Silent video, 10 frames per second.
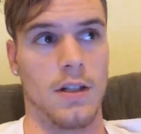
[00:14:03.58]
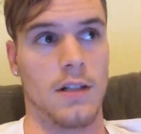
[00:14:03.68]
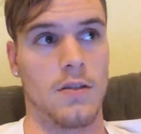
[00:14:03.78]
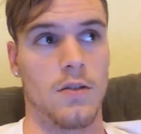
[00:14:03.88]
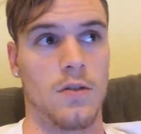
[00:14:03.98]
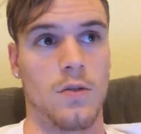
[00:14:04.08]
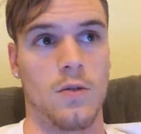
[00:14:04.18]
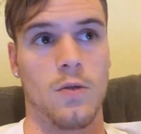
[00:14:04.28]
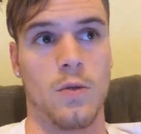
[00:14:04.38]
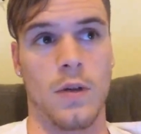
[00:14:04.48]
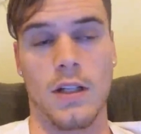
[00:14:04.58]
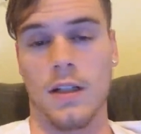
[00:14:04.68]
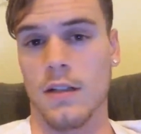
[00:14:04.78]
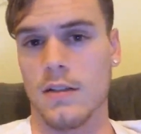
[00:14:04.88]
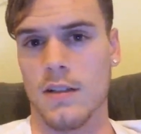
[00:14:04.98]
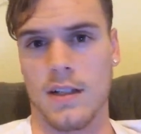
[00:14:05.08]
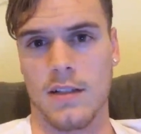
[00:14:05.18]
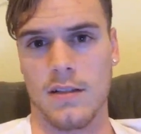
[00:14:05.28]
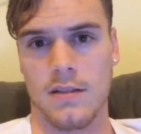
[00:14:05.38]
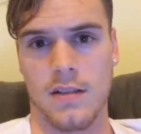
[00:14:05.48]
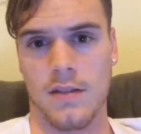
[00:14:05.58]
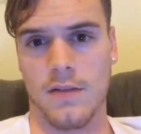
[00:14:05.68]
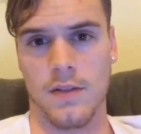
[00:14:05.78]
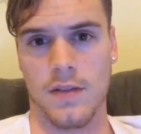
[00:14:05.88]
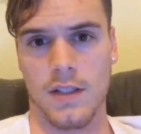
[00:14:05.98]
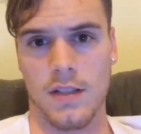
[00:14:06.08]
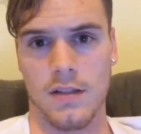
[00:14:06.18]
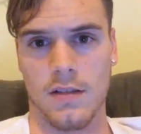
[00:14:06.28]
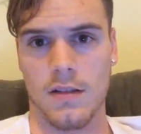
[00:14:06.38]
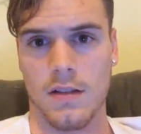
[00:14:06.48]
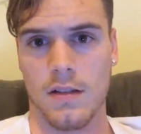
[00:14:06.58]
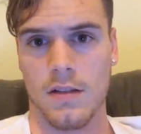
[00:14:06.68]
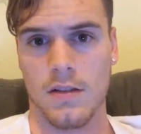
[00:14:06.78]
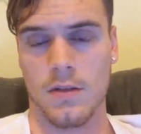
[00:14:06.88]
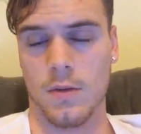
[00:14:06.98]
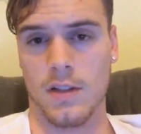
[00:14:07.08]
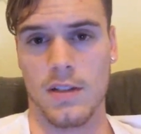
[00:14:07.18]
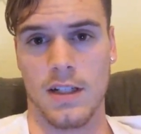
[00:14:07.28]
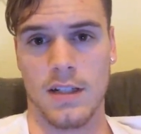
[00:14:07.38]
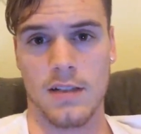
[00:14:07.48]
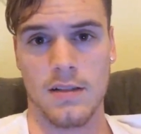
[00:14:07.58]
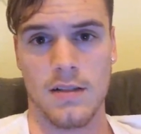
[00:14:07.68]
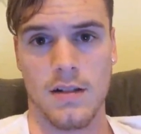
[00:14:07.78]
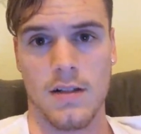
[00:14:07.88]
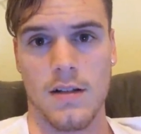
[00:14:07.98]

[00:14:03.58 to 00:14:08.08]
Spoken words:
like 20 seconds, 10 to 15 to 20 seconds.